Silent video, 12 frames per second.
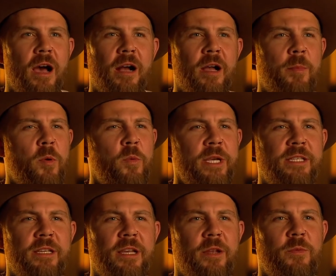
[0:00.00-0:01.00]
A couple
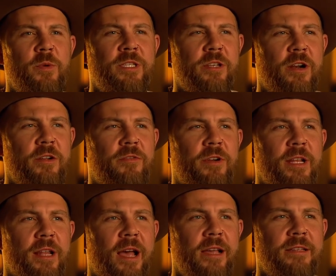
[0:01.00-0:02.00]
weeks in, we started
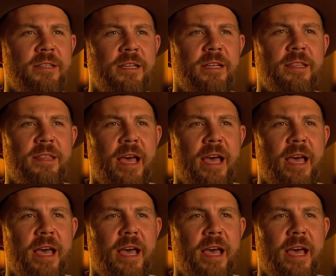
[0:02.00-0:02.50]
realizing